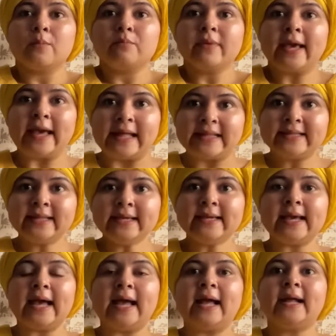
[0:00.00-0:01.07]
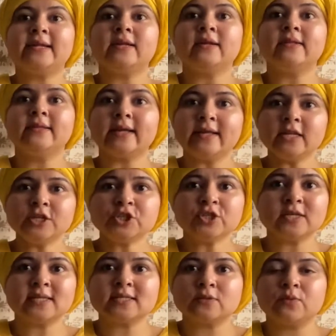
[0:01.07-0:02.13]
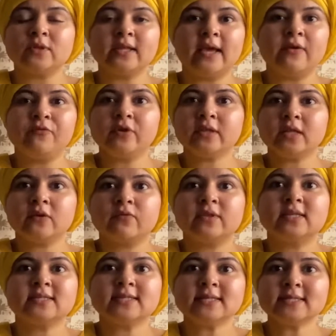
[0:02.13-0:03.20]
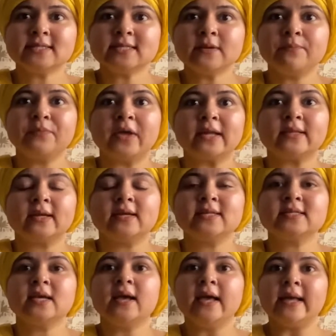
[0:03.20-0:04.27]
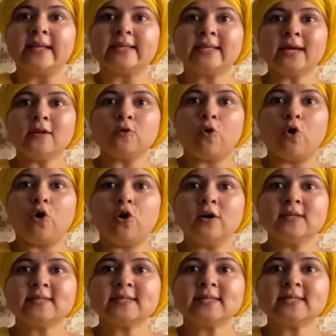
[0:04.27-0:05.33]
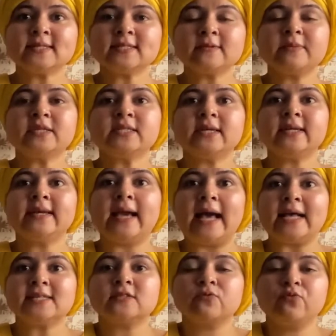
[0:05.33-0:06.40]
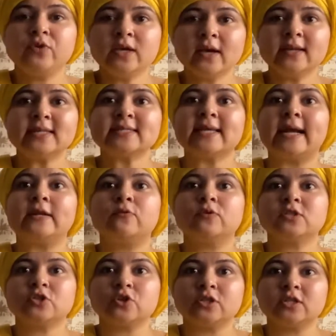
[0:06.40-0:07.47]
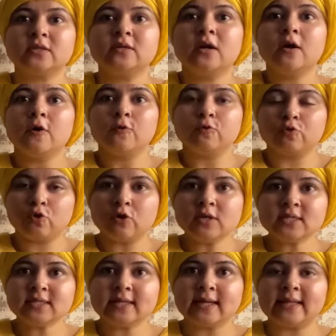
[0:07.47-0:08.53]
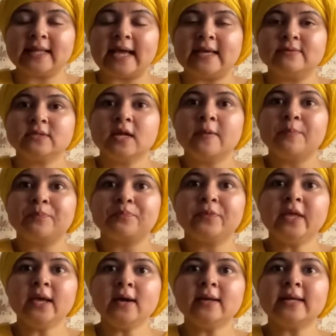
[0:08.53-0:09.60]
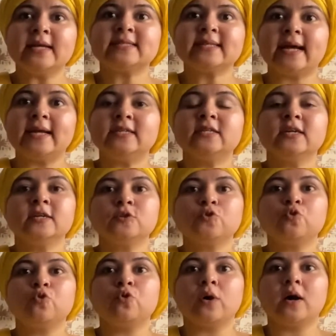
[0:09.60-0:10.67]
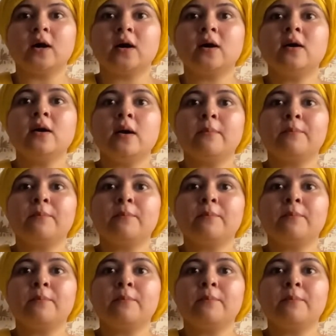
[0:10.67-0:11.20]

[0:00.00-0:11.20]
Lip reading: healthy and nourish us with everything, with the system that is, they're all systematically, as we are assigned with certain roles in our lives, they are assigned to